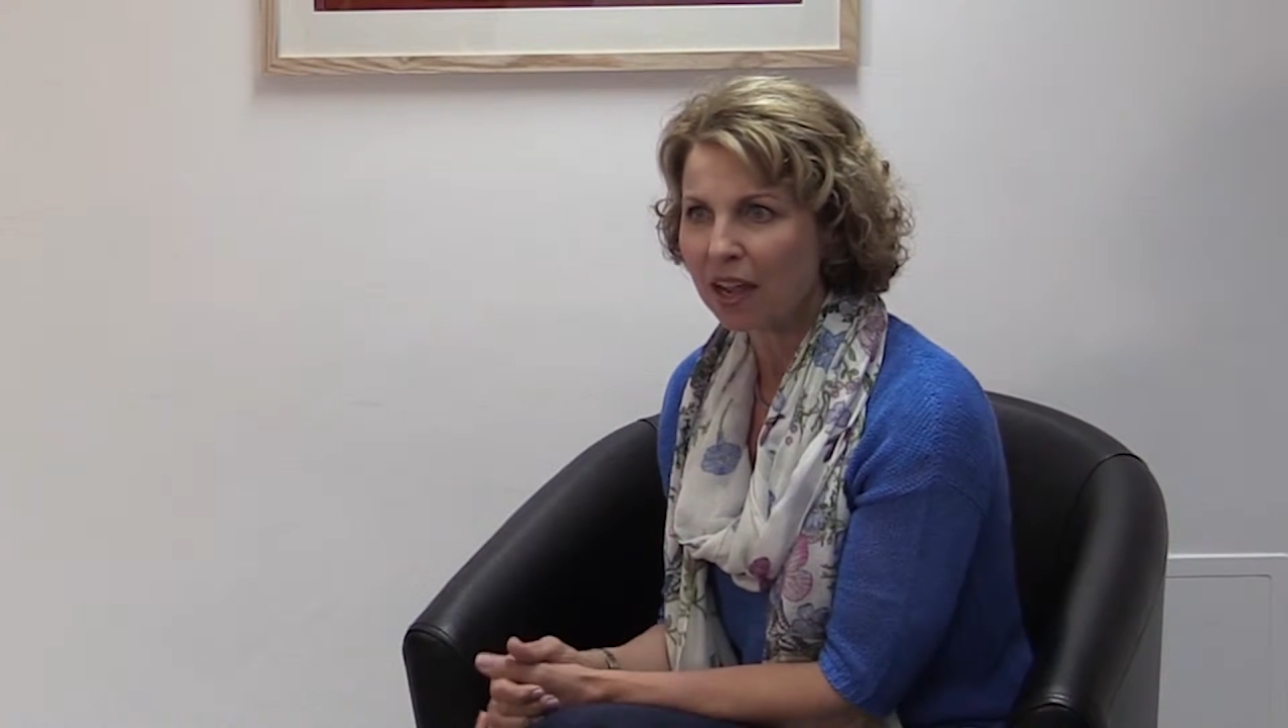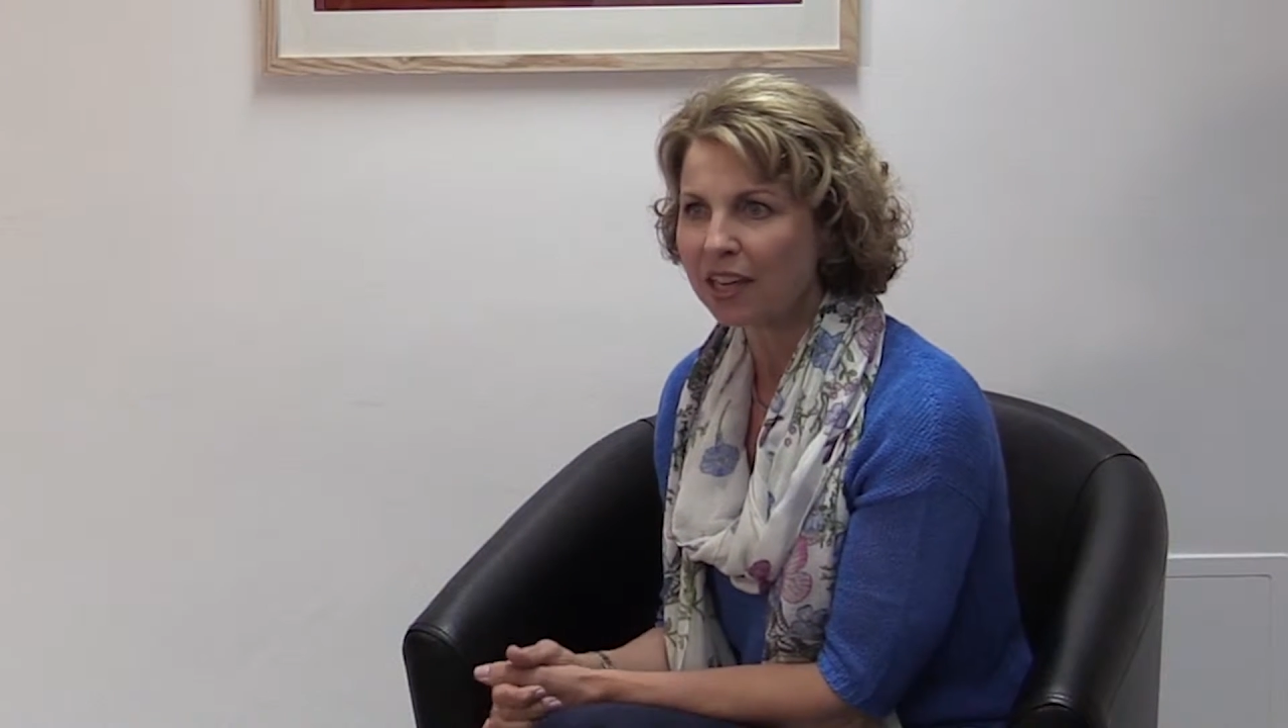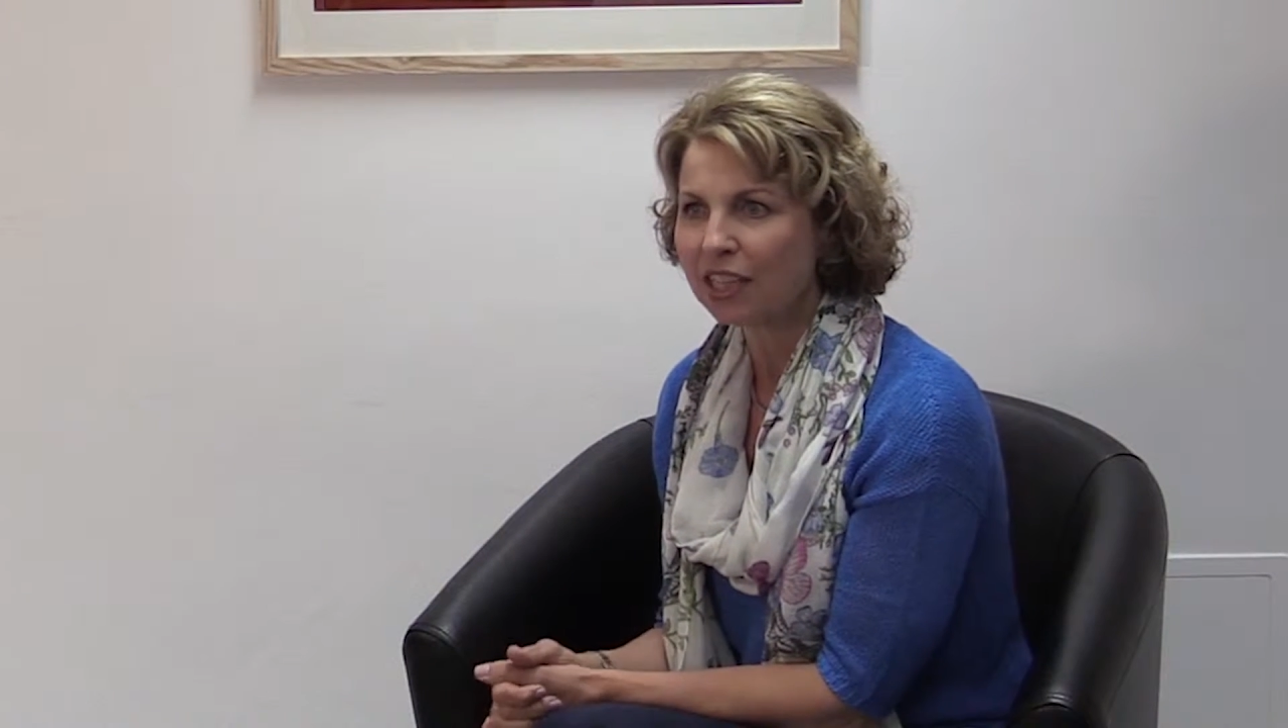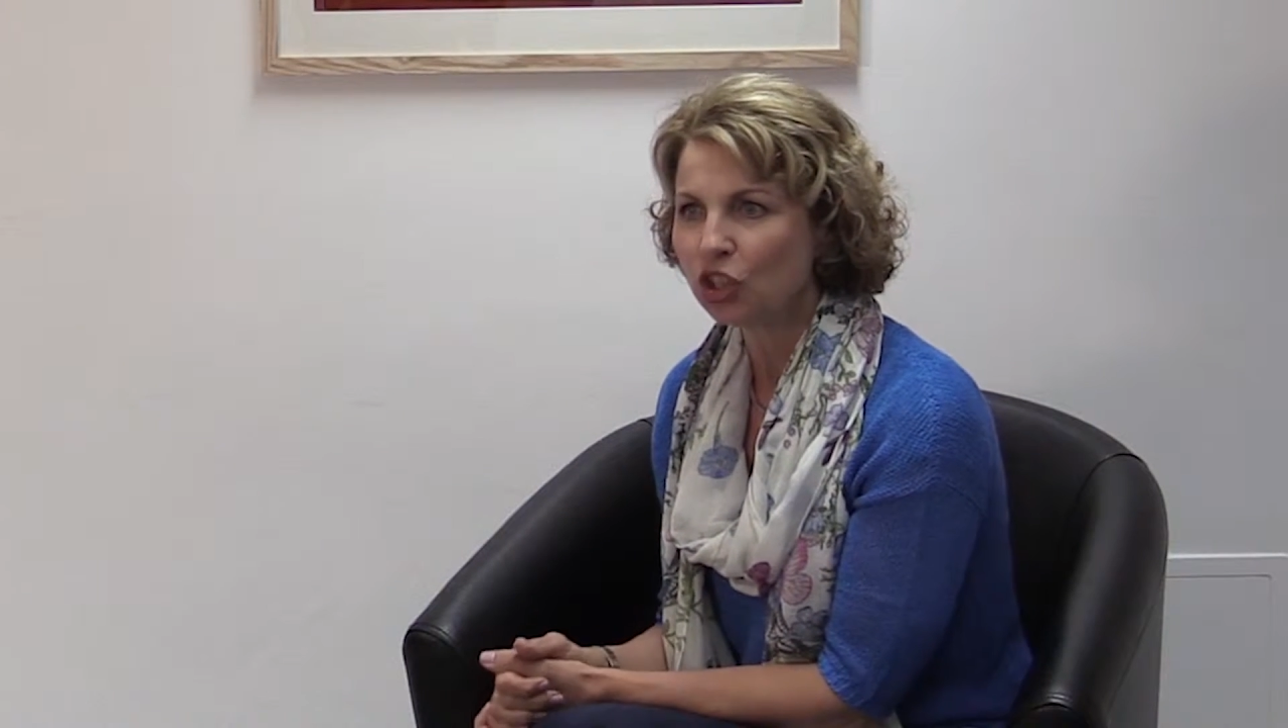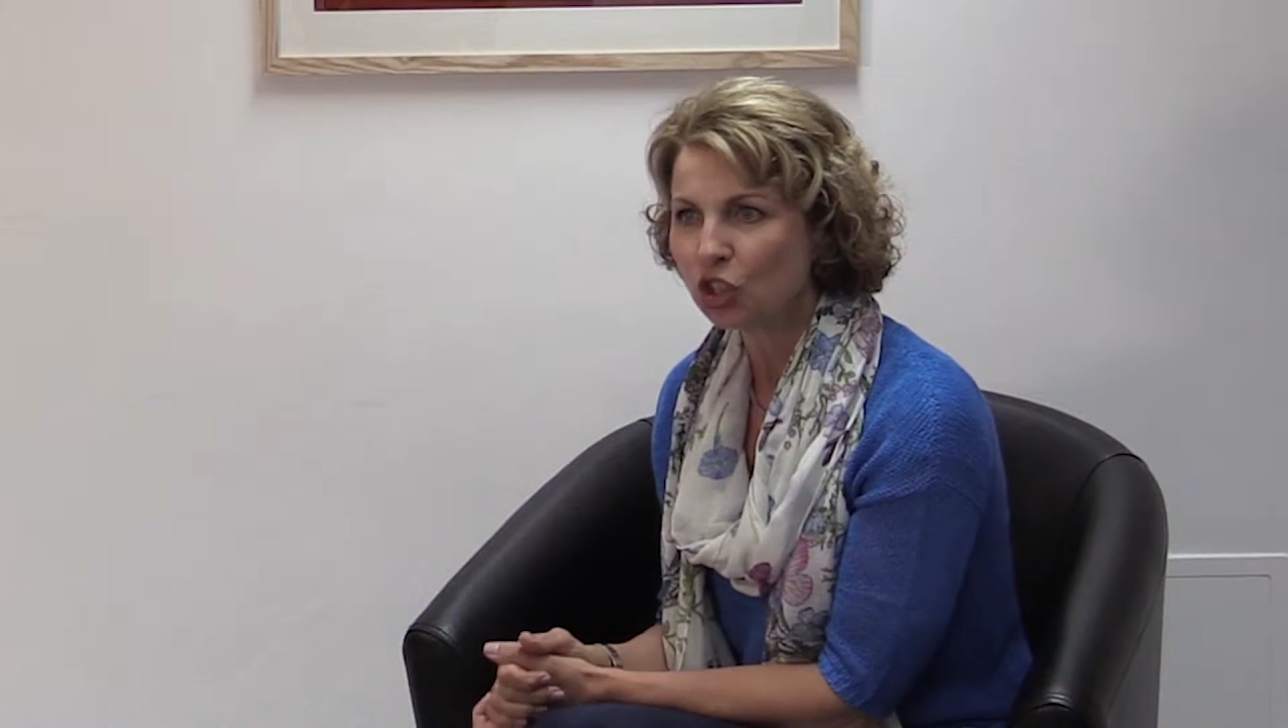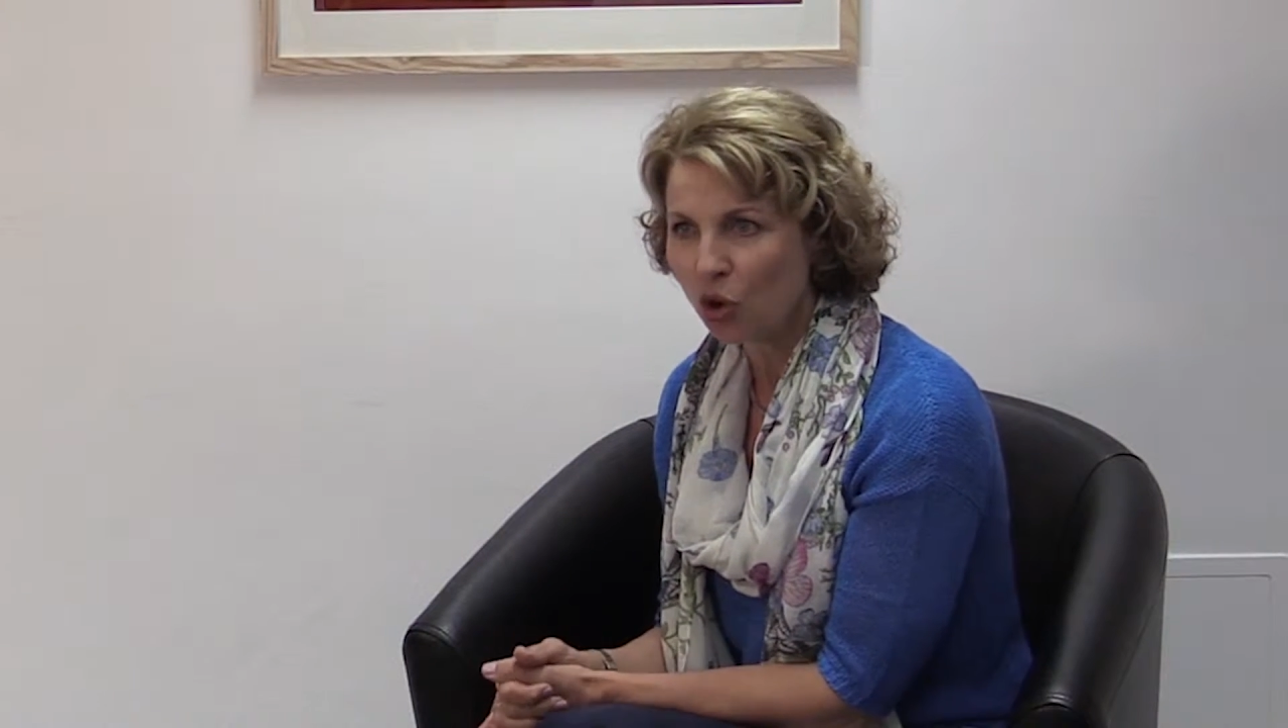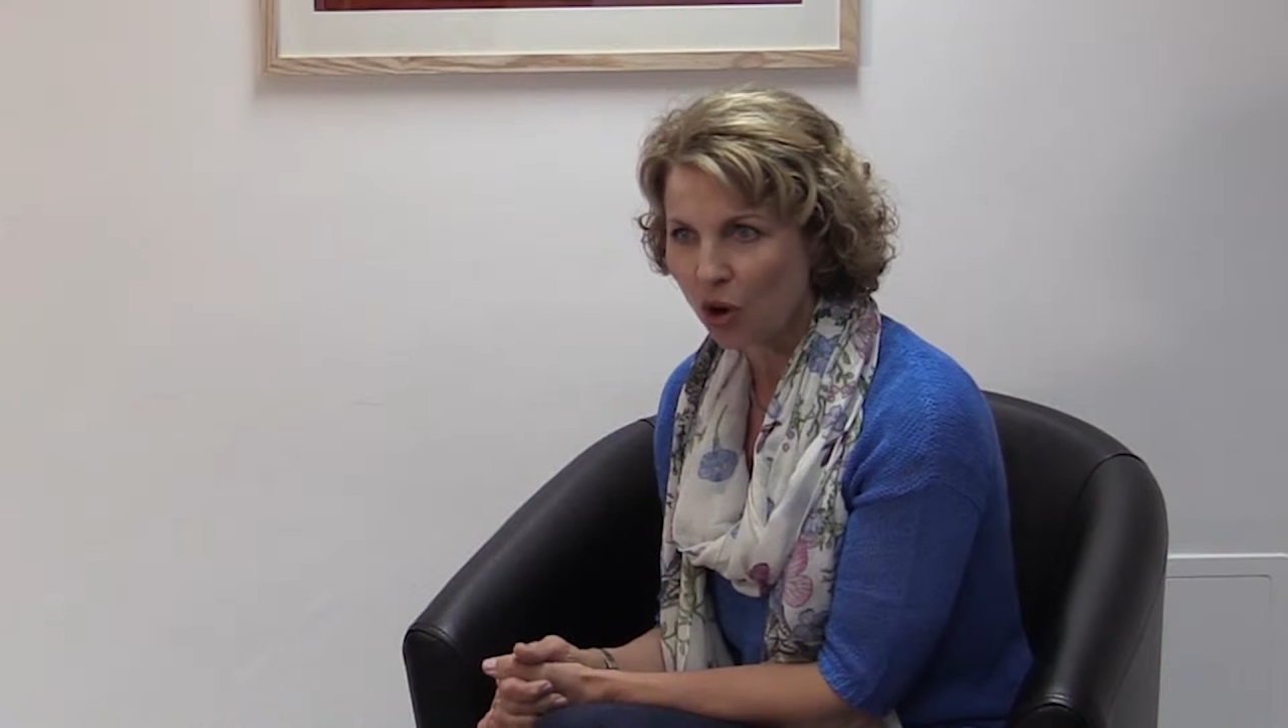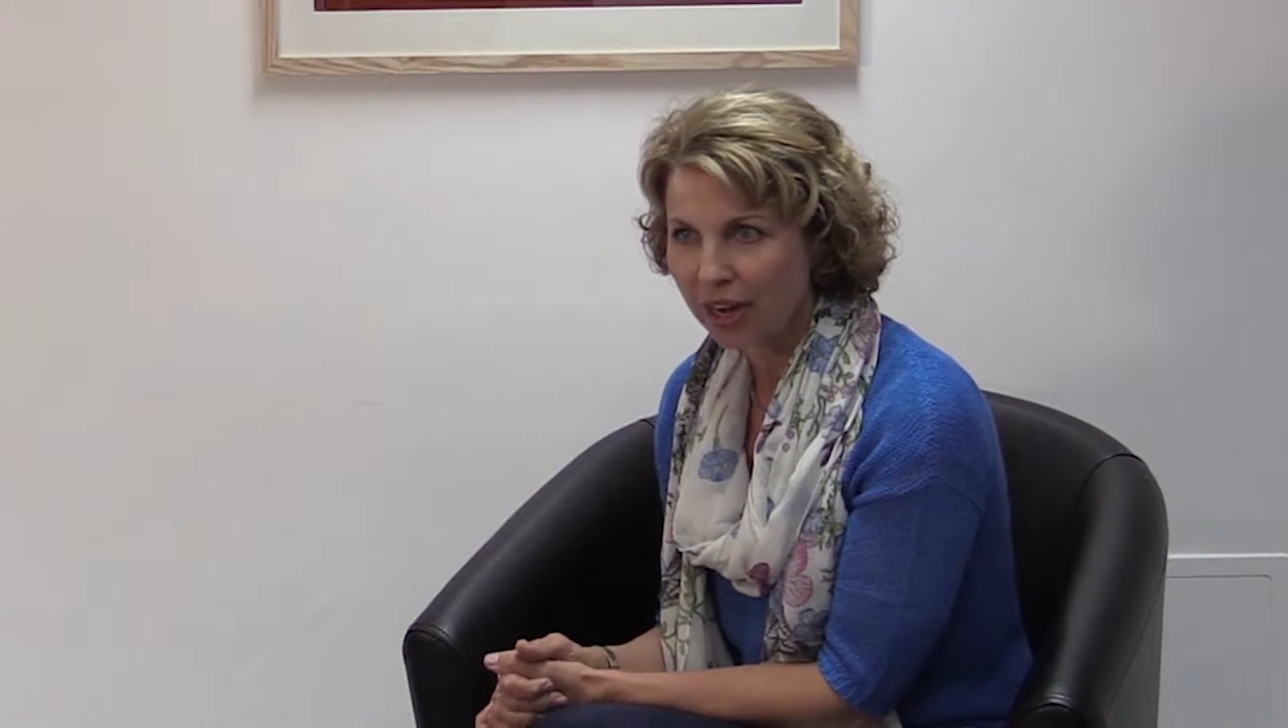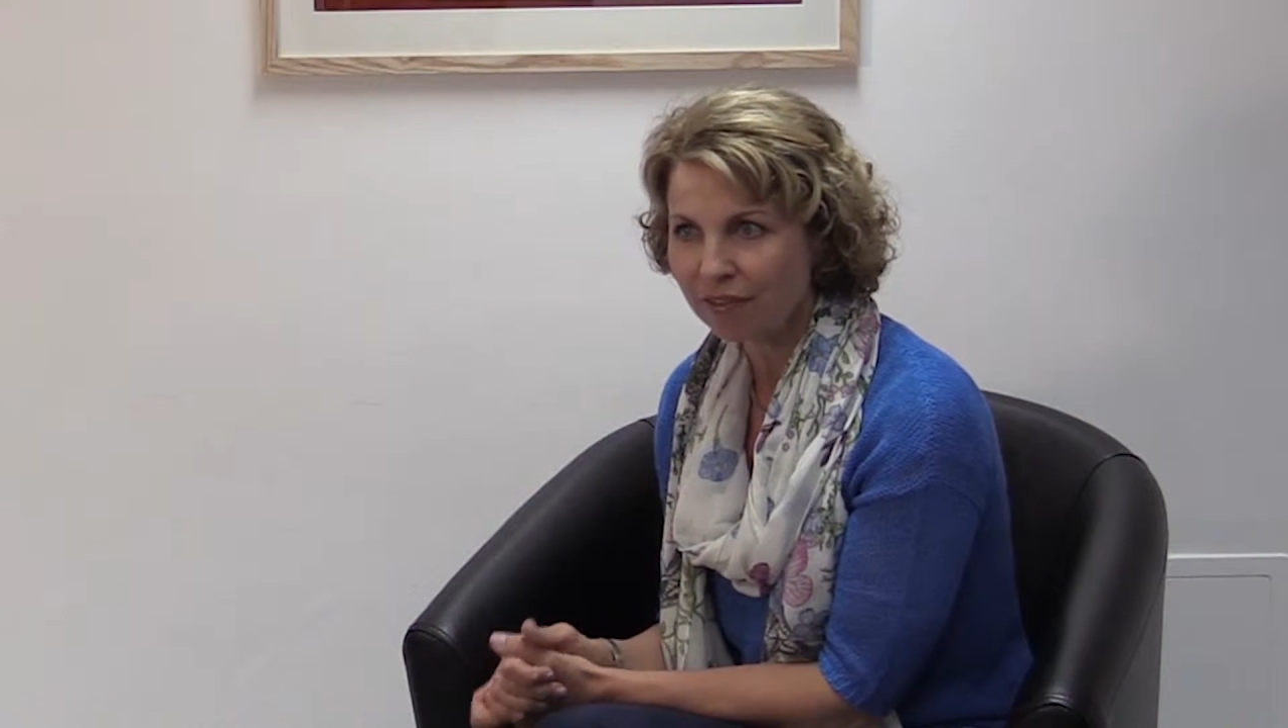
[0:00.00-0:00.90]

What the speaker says: I'd enjoy